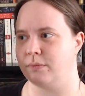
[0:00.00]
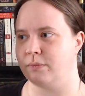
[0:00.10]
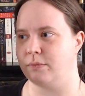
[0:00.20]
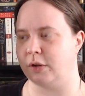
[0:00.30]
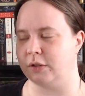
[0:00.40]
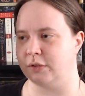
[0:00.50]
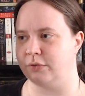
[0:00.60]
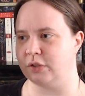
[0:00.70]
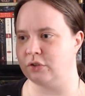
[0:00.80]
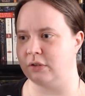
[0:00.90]

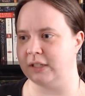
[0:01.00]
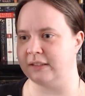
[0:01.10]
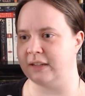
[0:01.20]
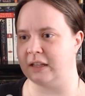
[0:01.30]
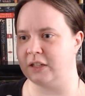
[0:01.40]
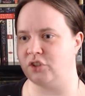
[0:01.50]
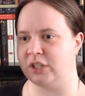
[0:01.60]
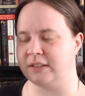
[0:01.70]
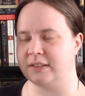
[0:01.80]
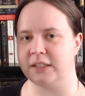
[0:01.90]
artificial
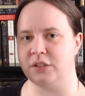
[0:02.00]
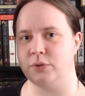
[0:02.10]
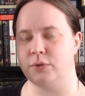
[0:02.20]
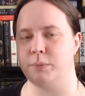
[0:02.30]
intelligence that used to